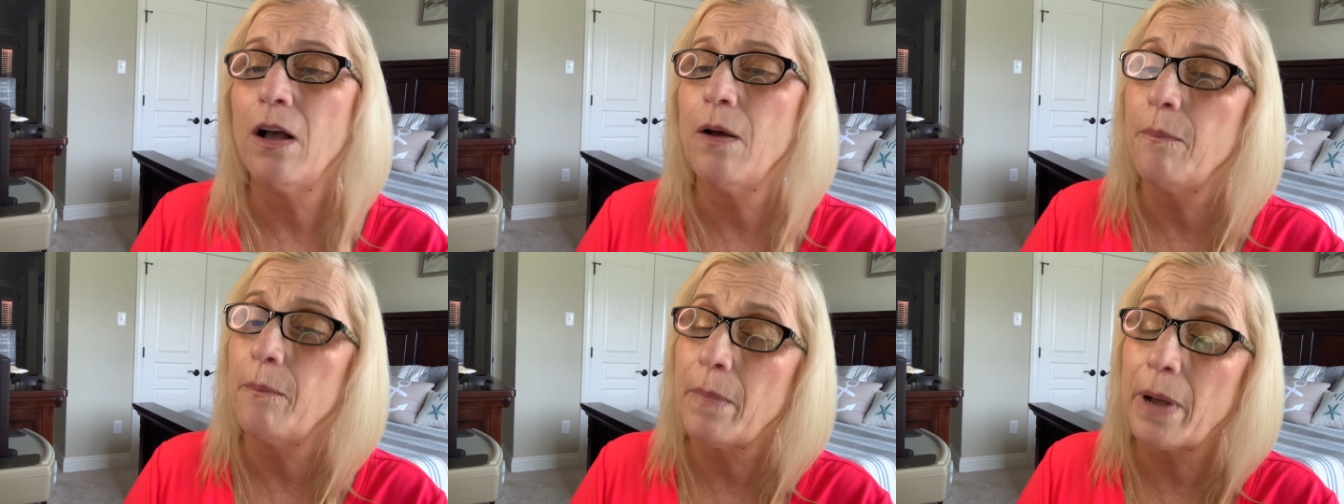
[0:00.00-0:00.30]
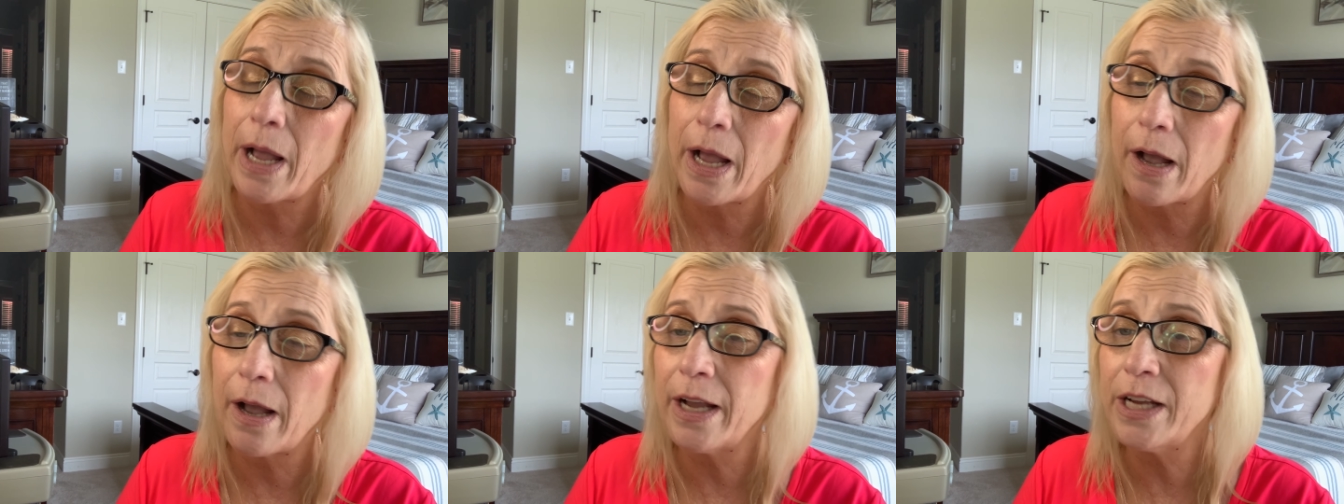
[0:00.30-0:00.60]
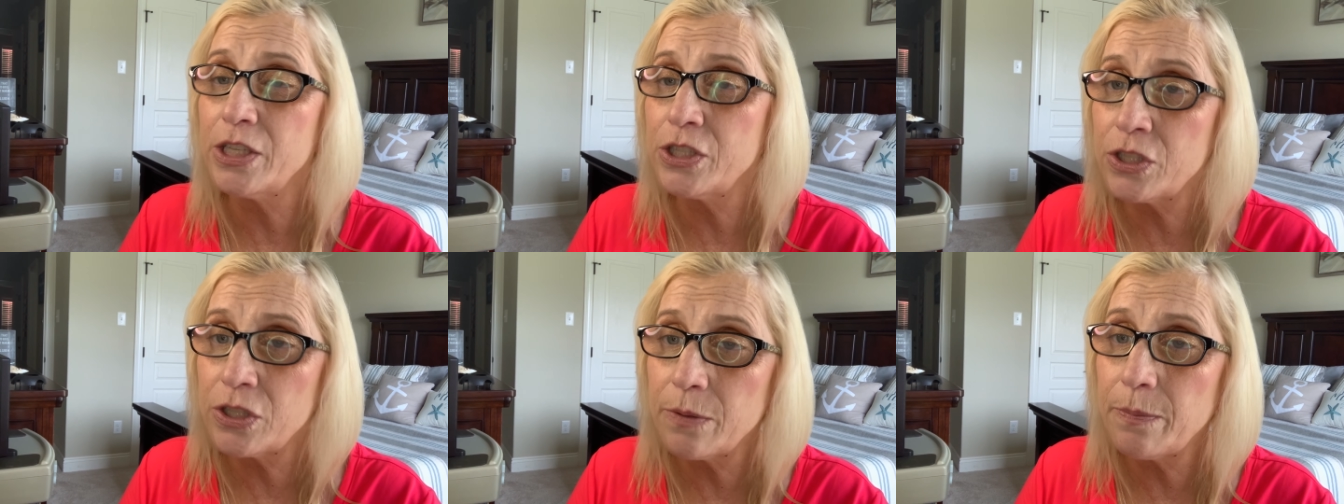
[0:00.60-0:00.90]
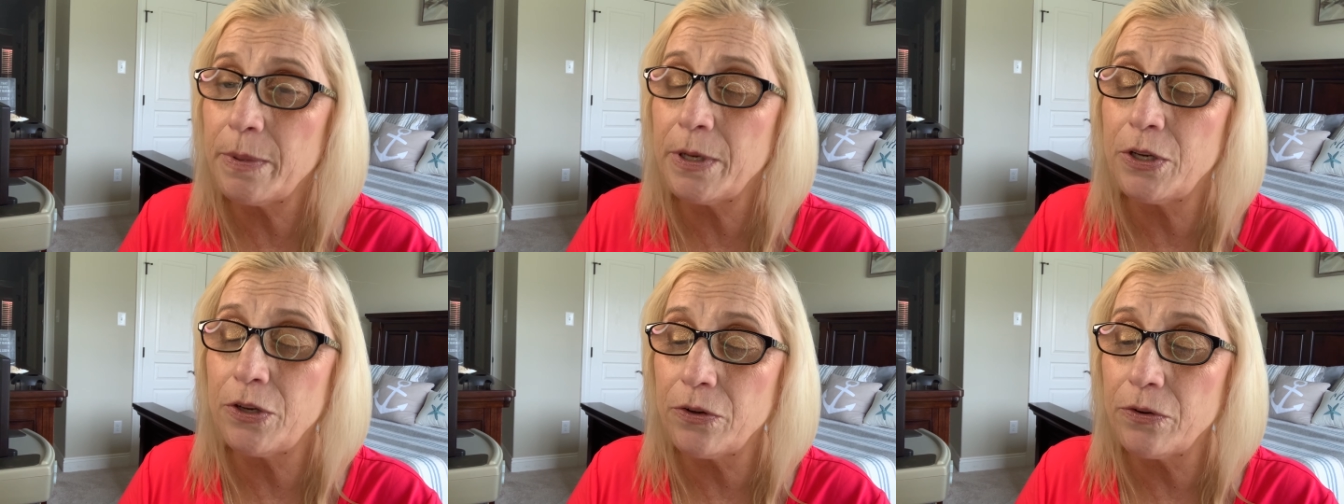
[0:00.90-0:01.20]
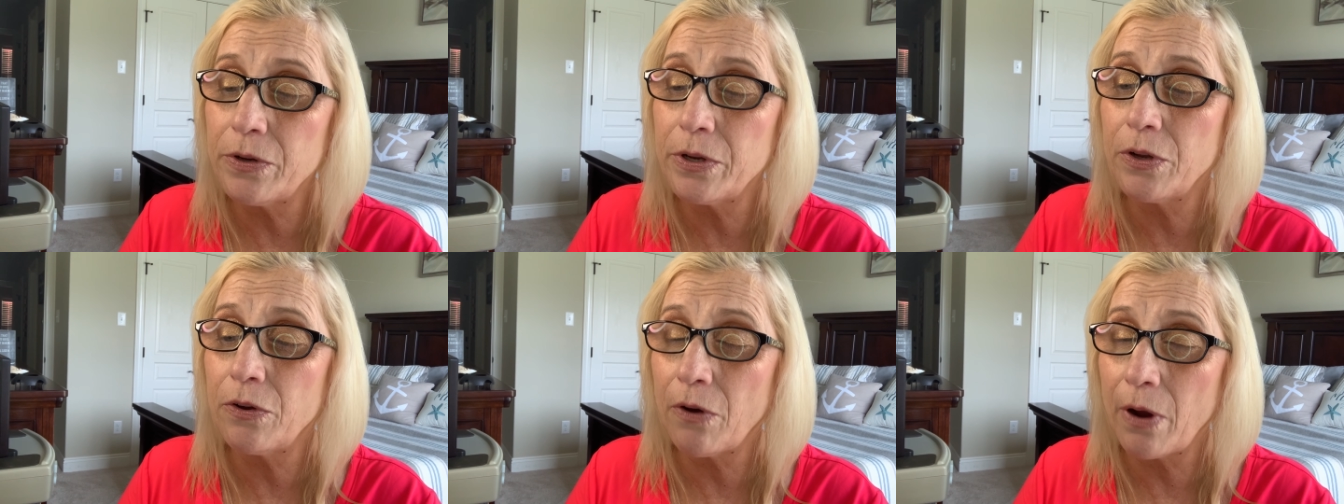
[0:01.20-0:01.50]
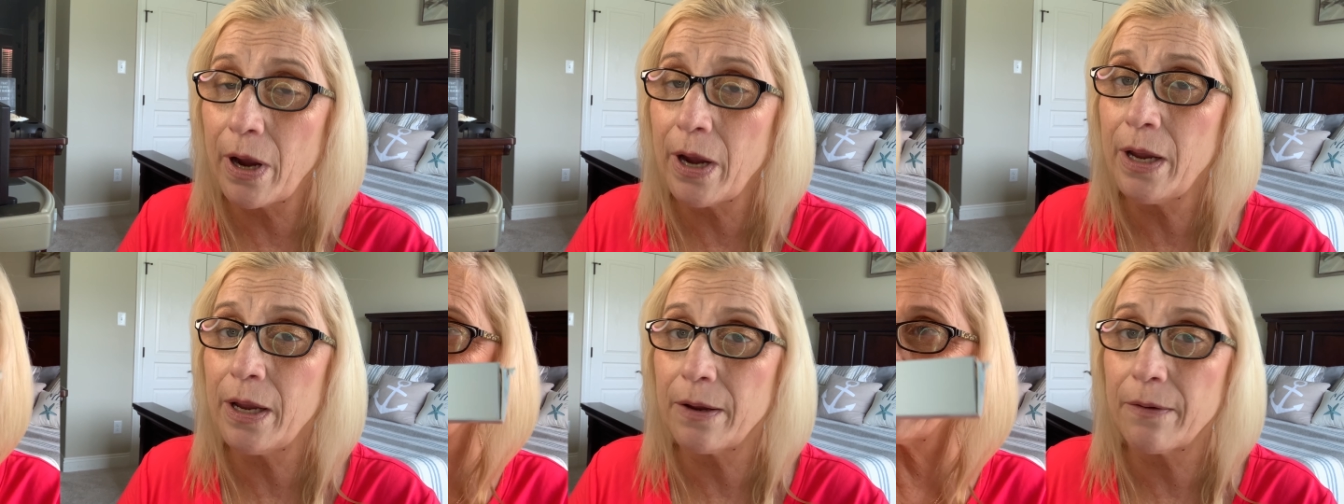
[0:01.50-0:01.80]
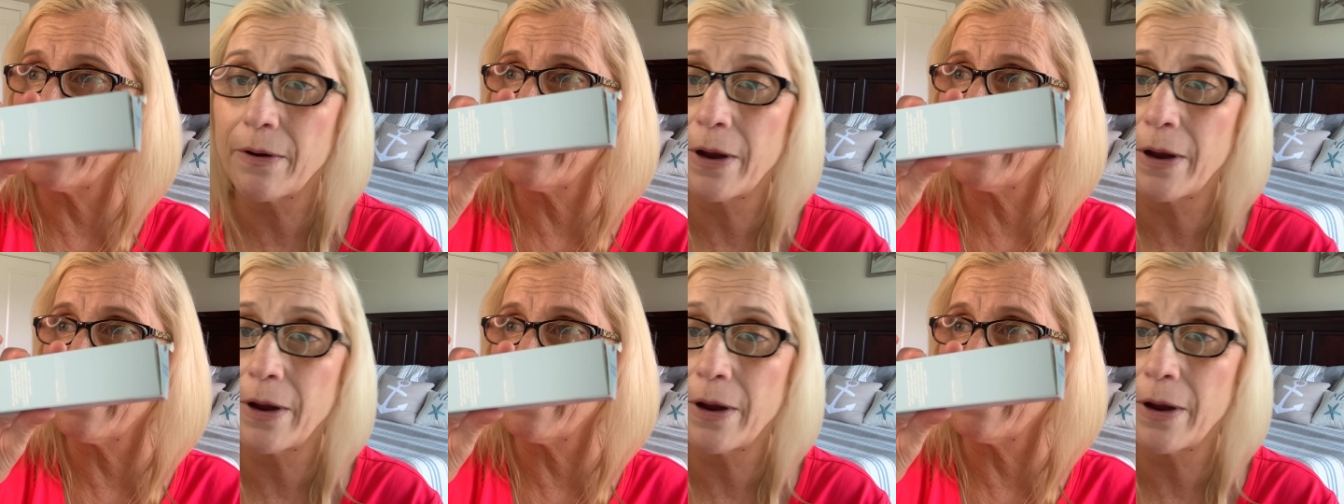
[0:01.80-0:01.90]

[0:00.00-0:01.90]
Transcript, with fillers: My eyes should be doing great, This